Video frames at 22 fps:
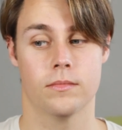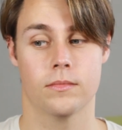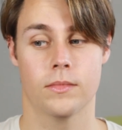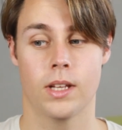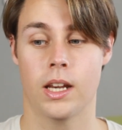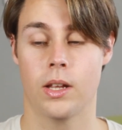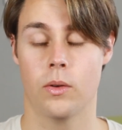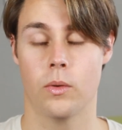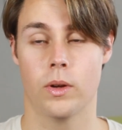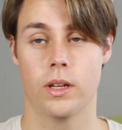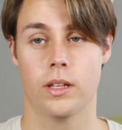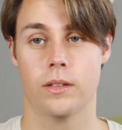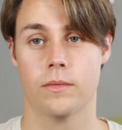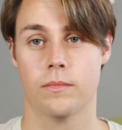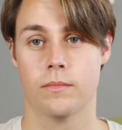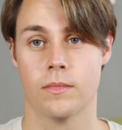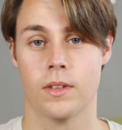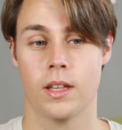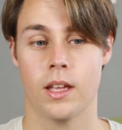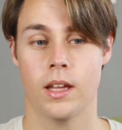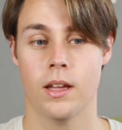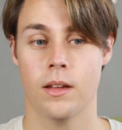Anyway,
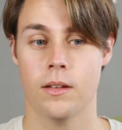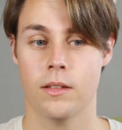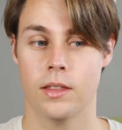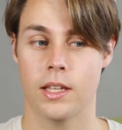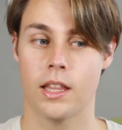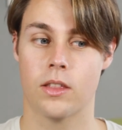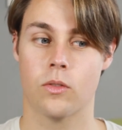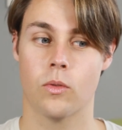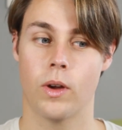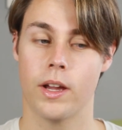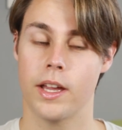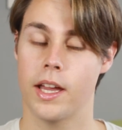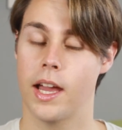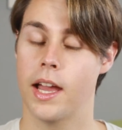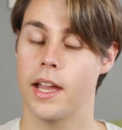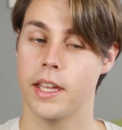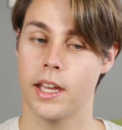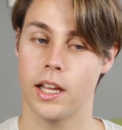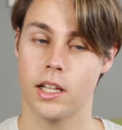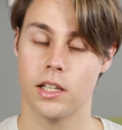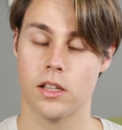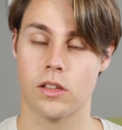that's why
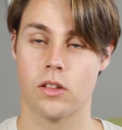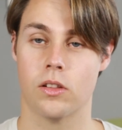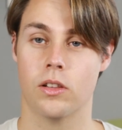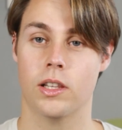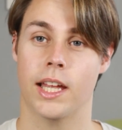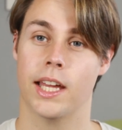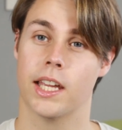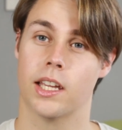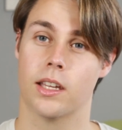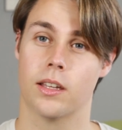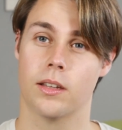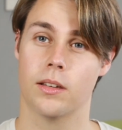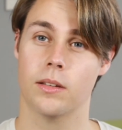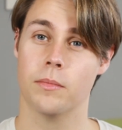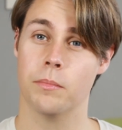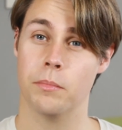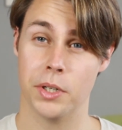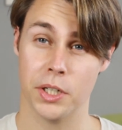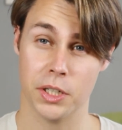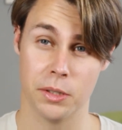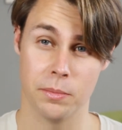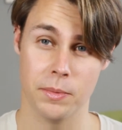I also like
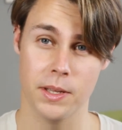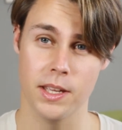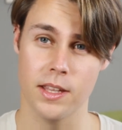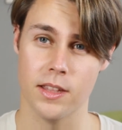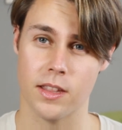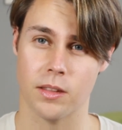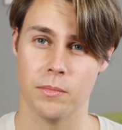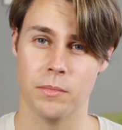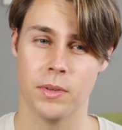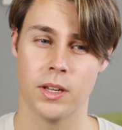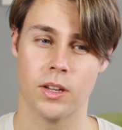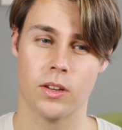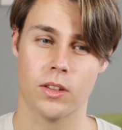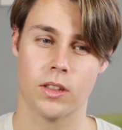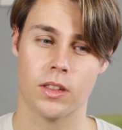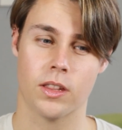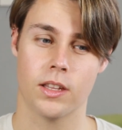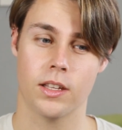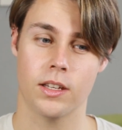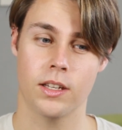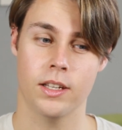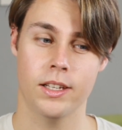bird bees,
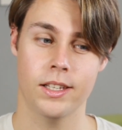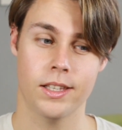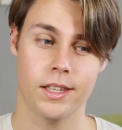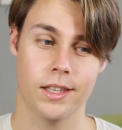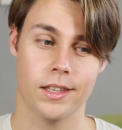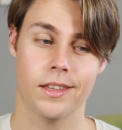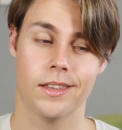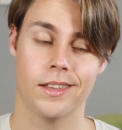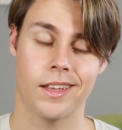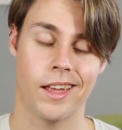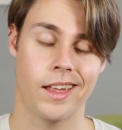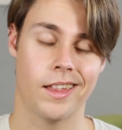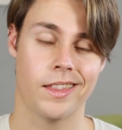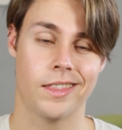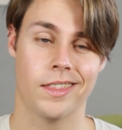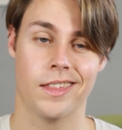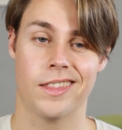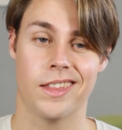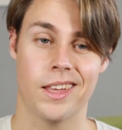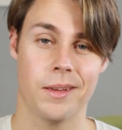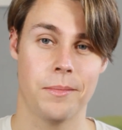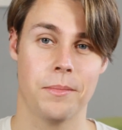because it has
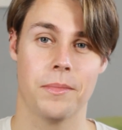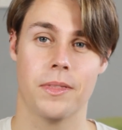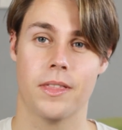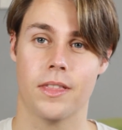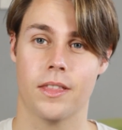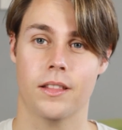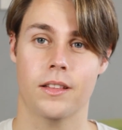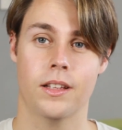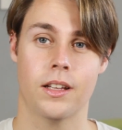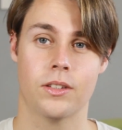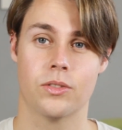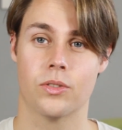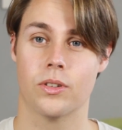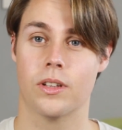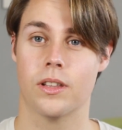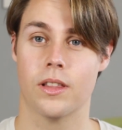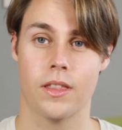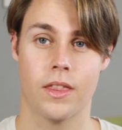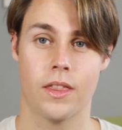the same natural